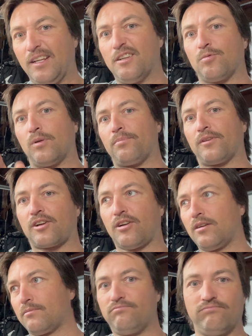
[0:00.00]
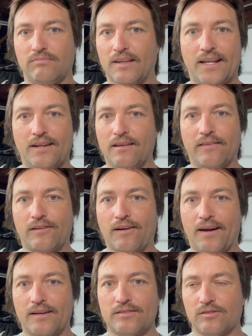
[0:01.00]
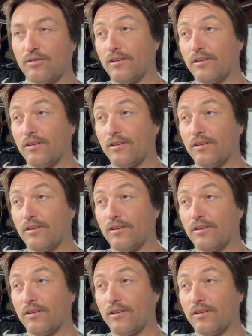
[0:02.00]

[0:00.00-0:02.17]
He just went up the curb, landed in the grass or in